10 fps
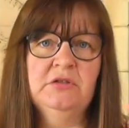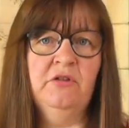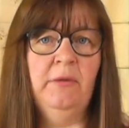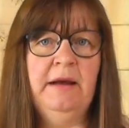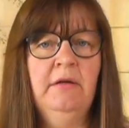
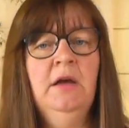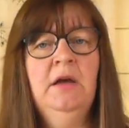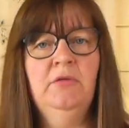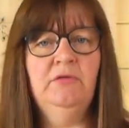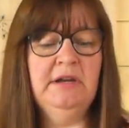throughout,
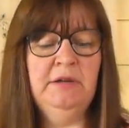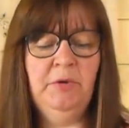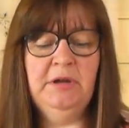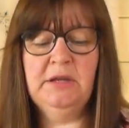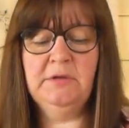really
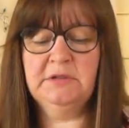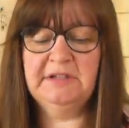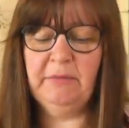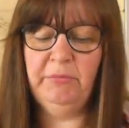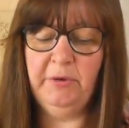putting your
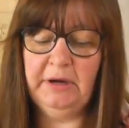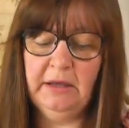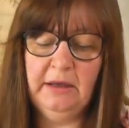stamp on it.